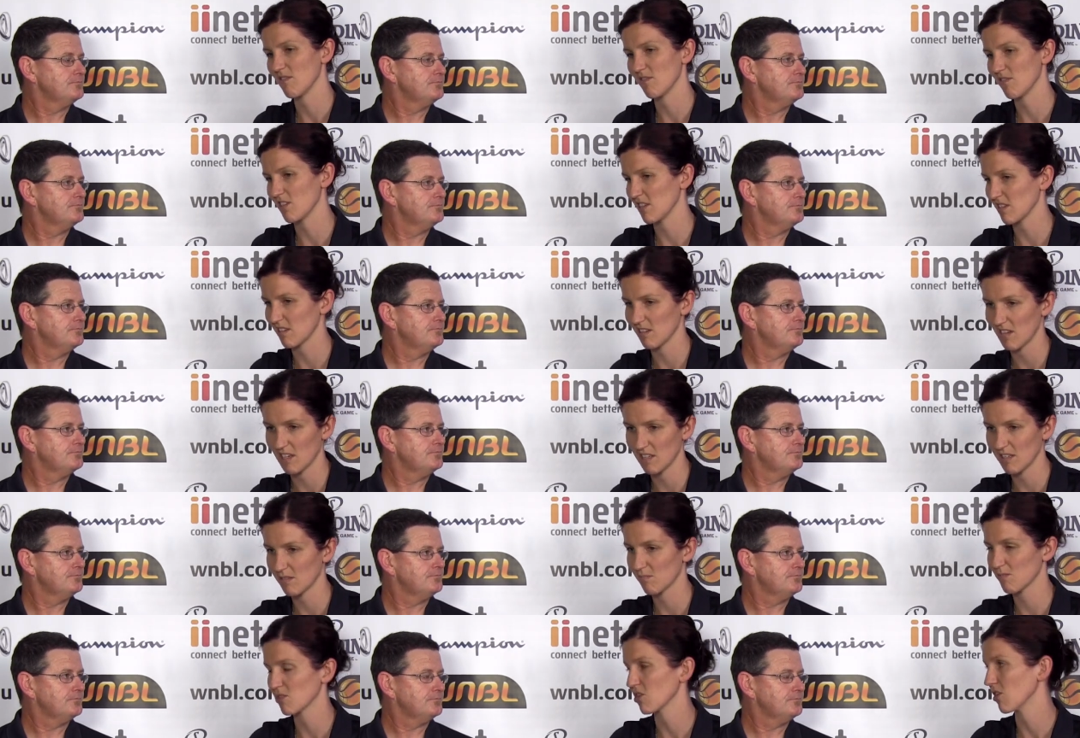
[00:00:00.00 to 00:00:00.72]
Speaker 1: you just
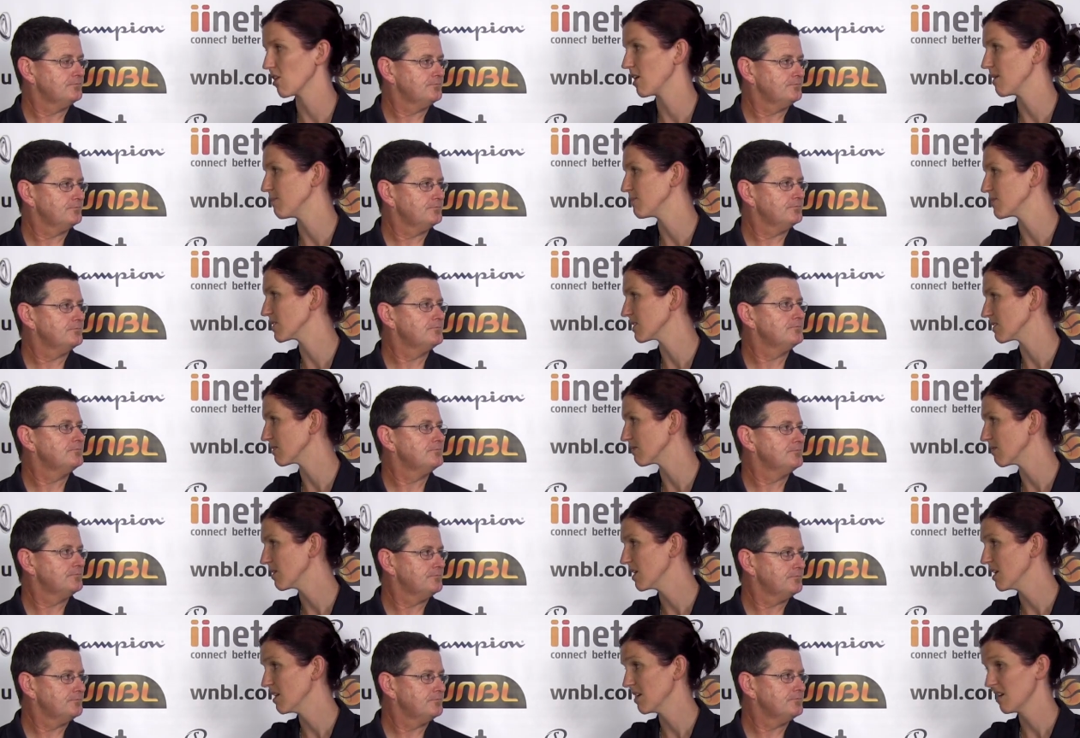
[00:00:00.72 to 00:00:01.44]
need some time
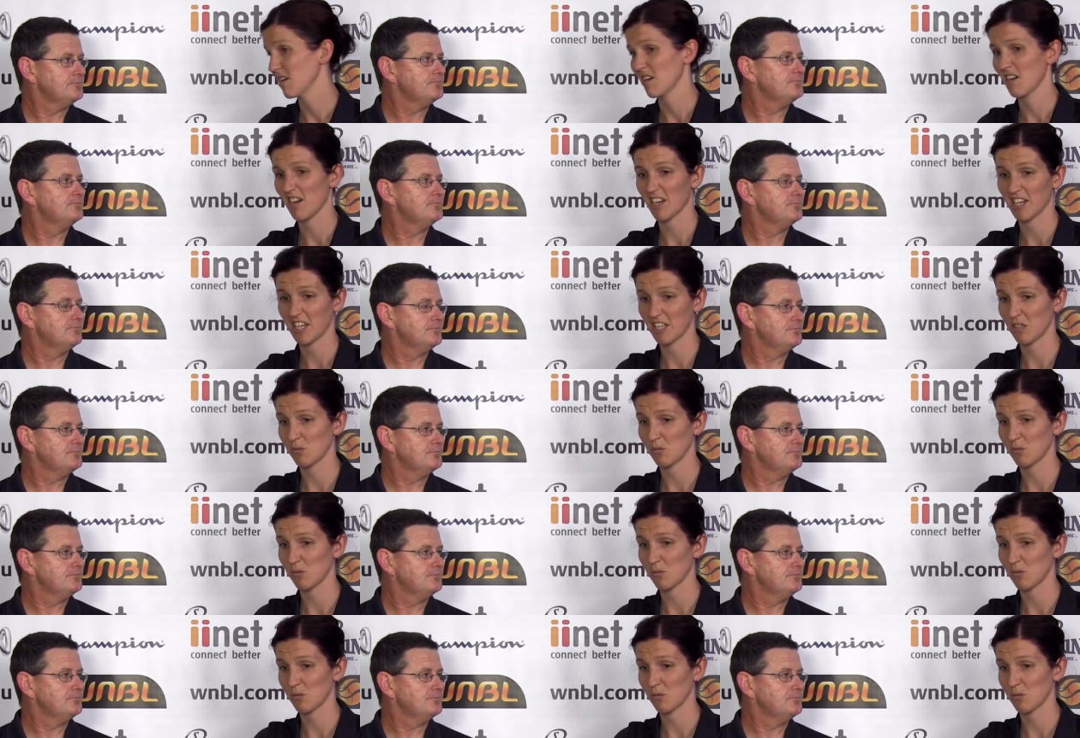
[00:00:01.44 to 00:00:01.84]
to, I